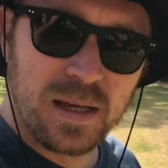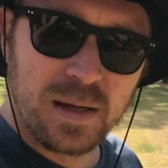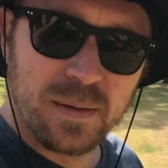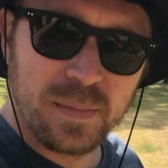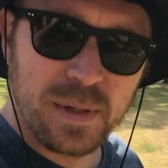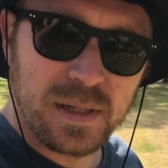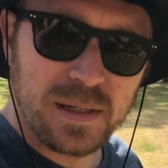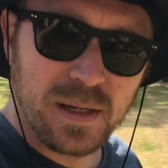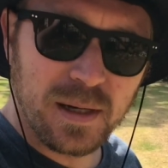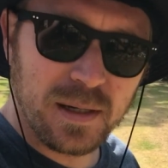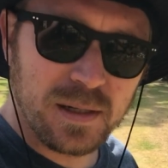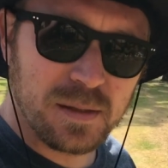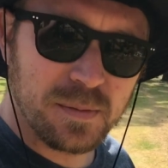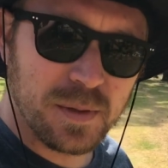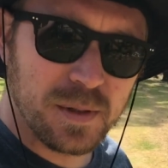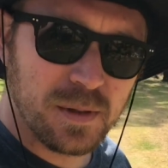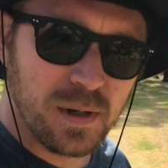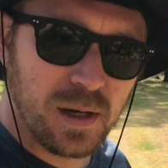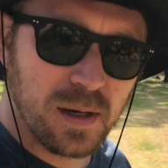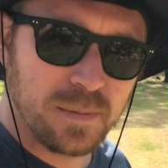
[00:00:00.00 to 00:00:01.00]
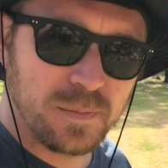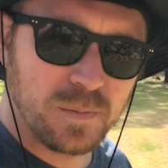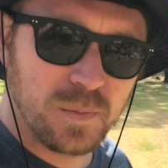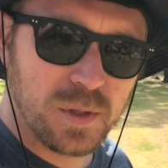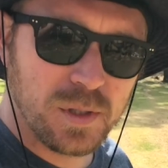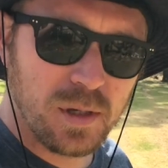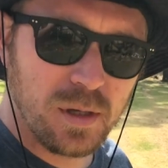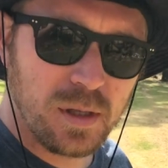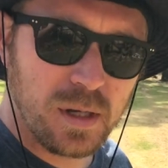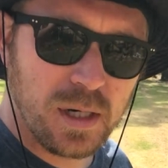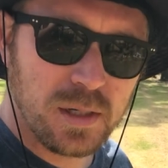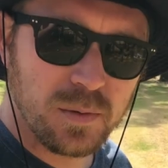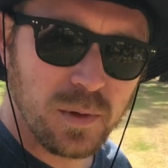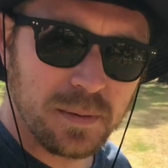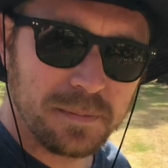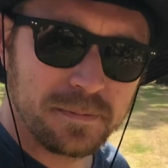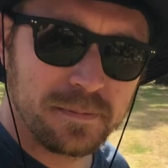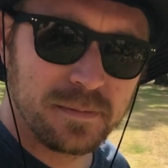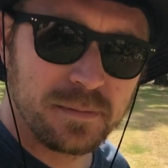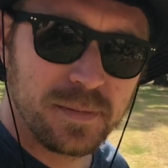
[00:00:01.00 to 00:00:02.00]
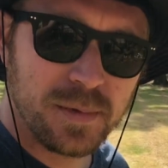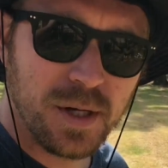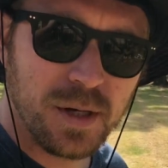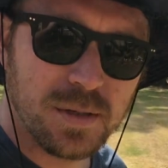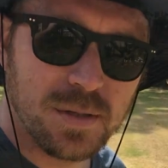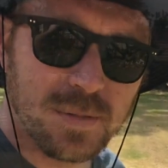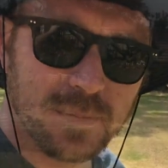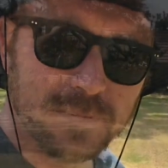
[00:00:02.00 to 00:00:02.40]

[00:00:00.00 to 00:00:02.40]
please like and subscribe. We'll see you in the next one. Cheers.